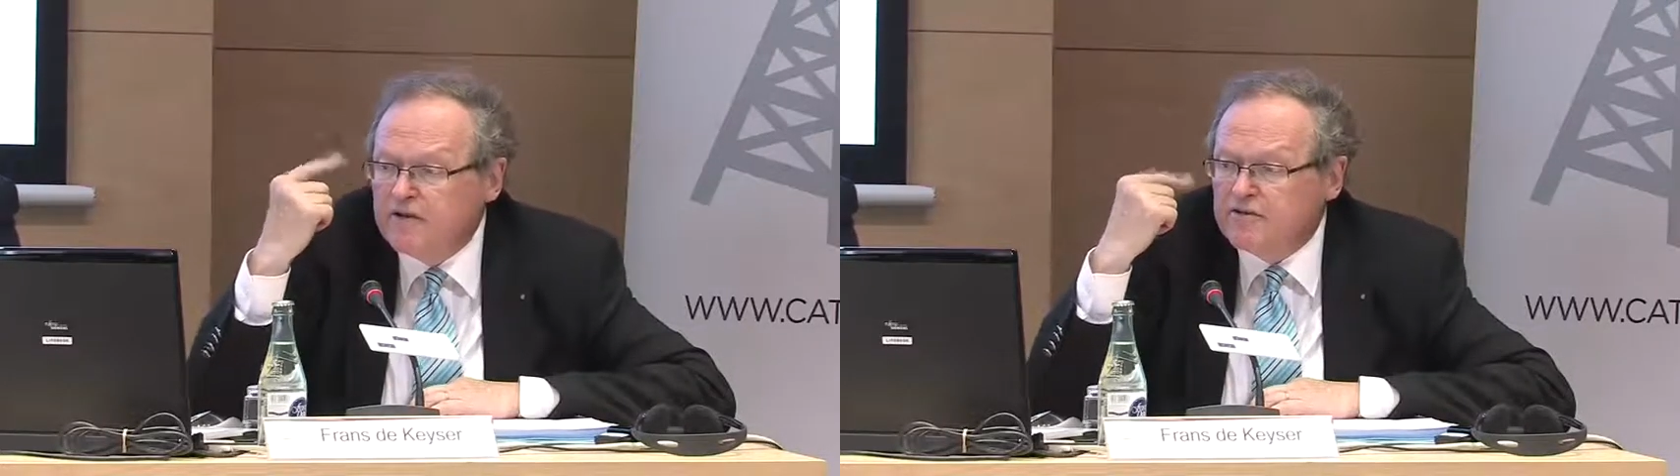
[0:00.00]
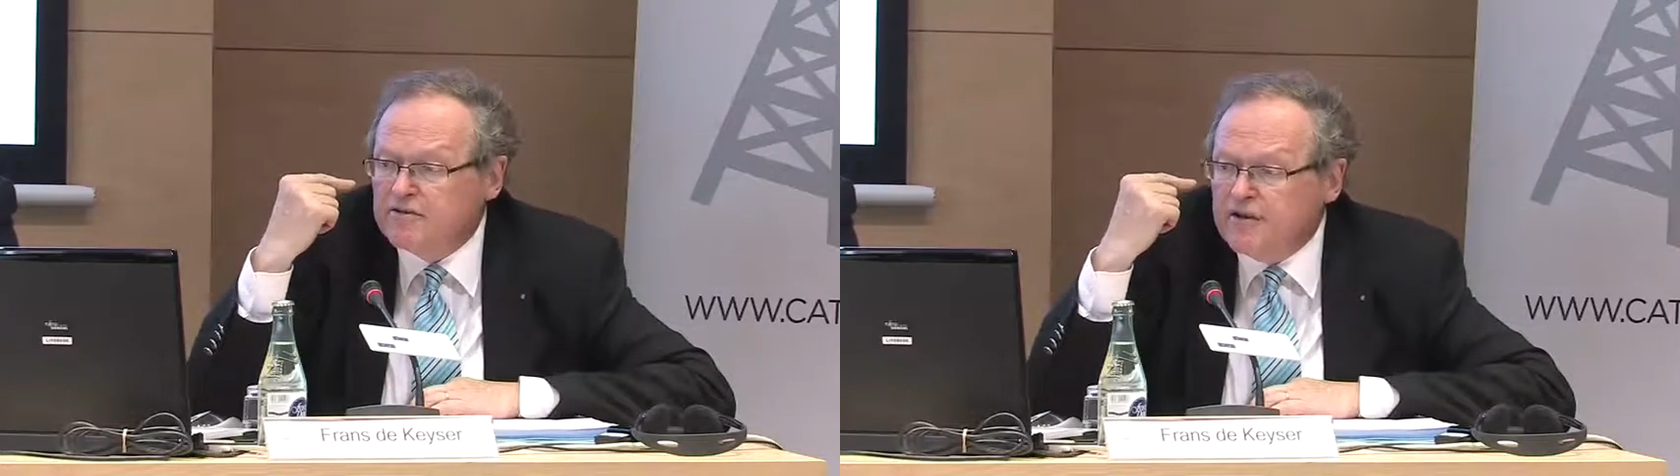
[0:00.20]

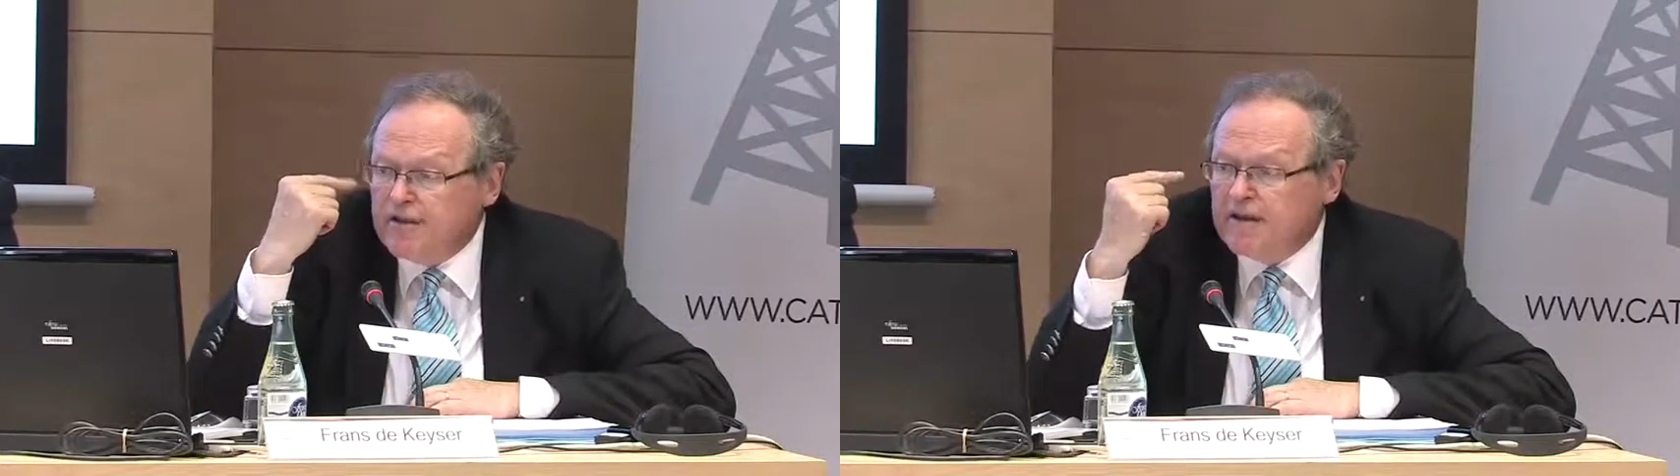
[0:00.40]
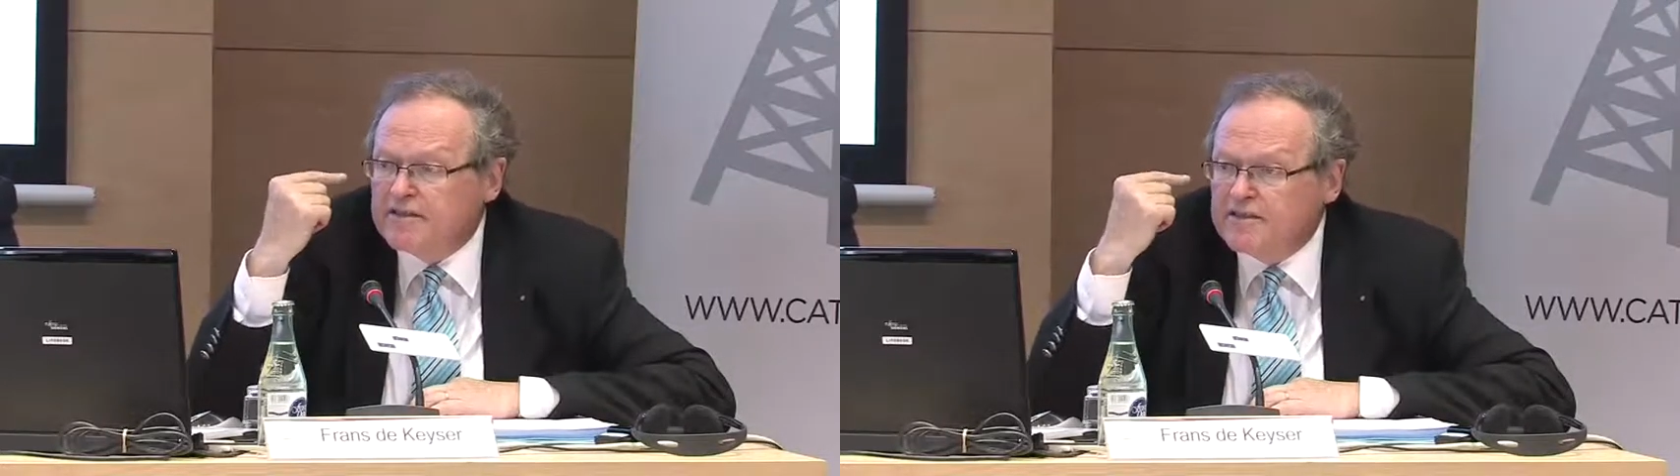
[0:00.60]
So there
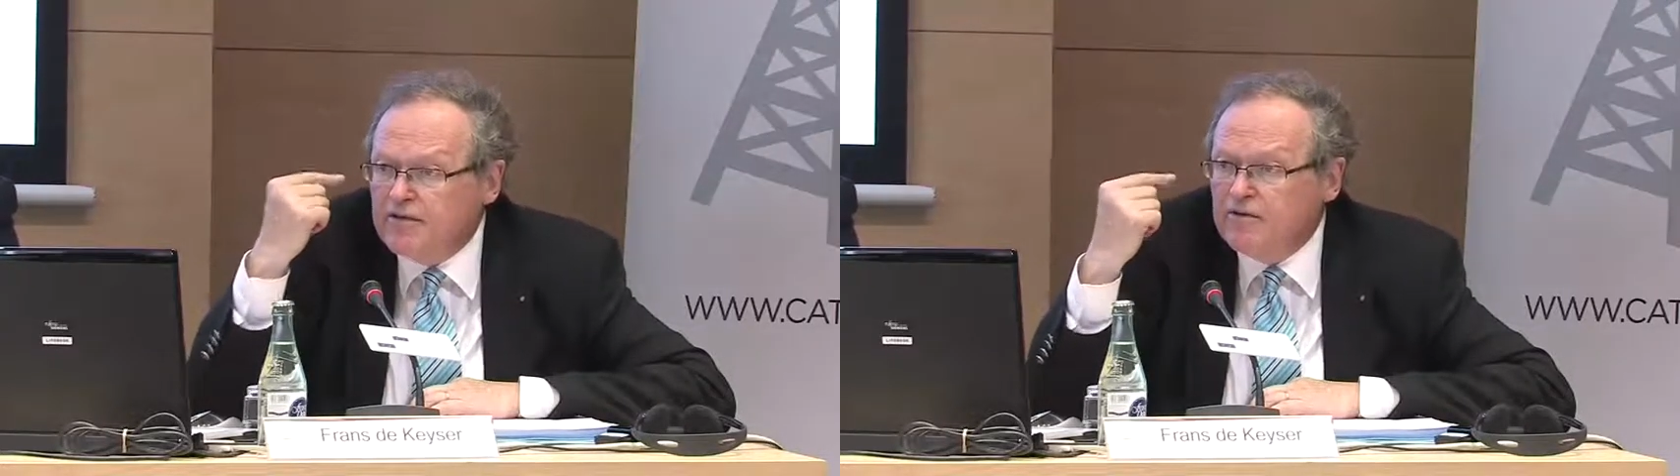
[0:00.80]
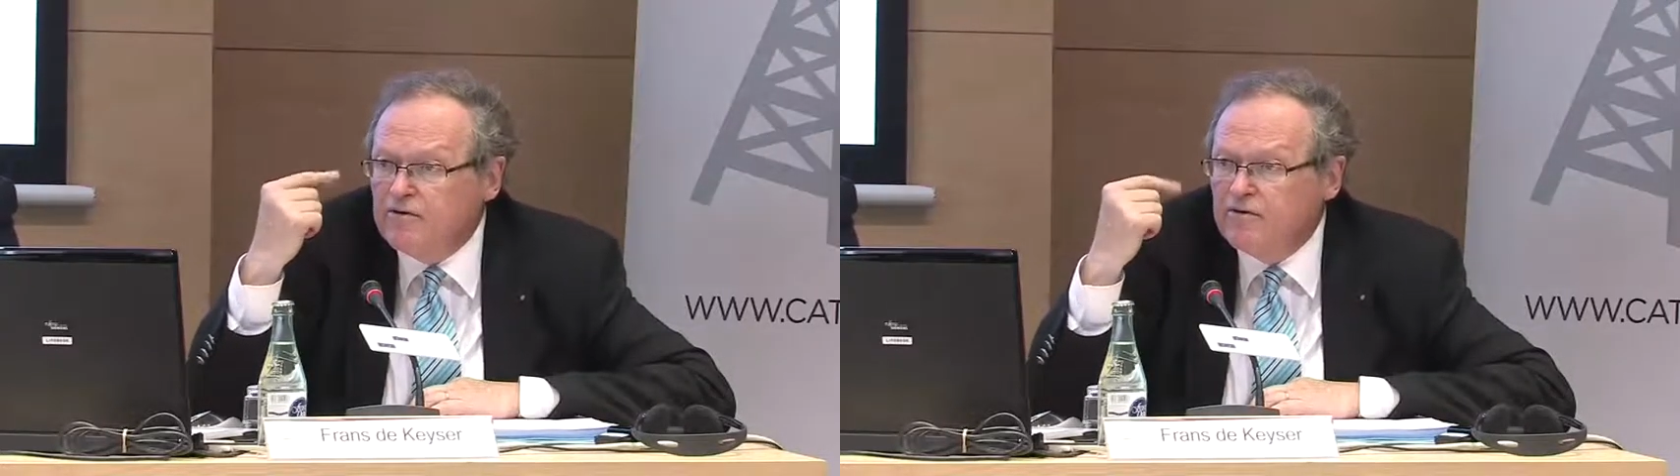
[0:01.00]
is
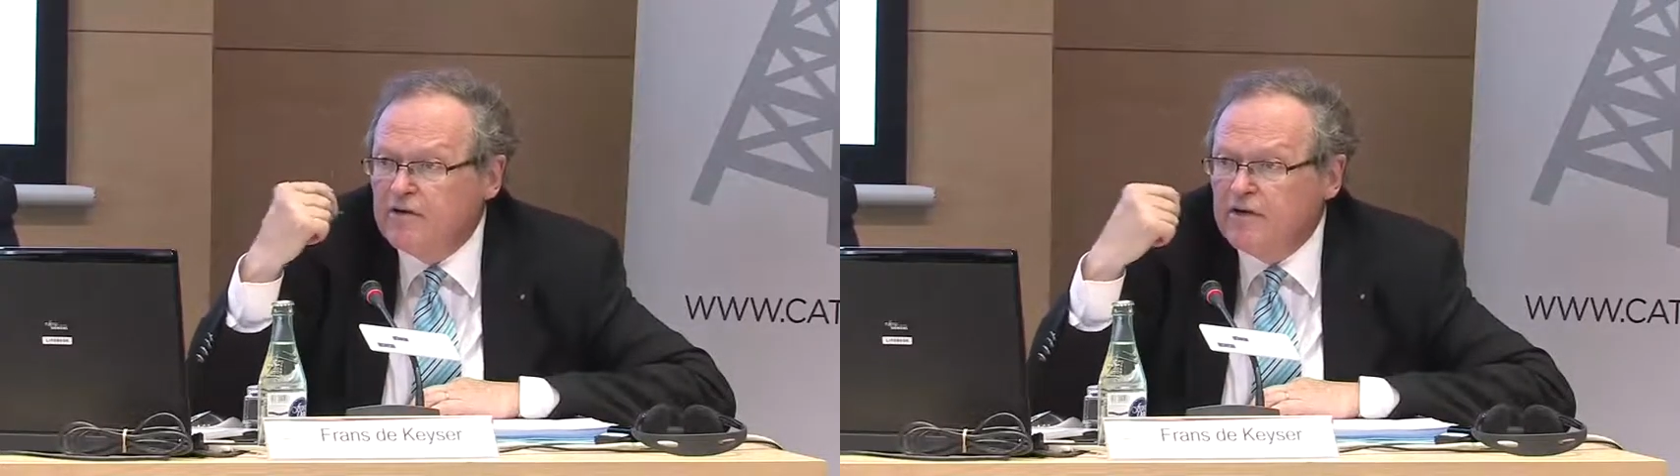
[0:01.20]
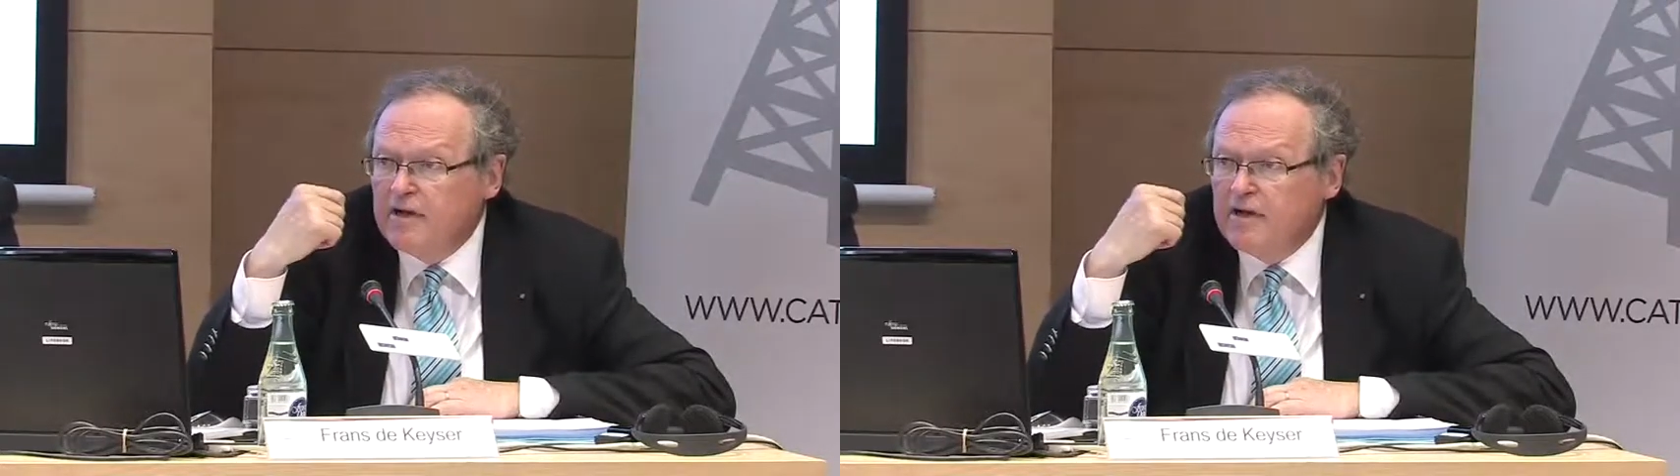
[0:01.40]
no